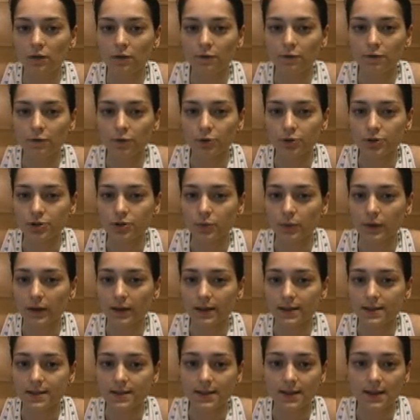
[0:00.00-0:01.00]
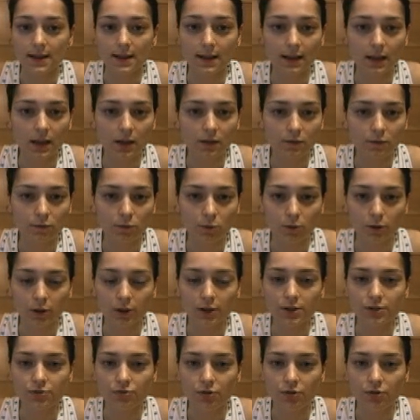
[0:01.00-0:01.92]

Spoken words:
First one is king e4,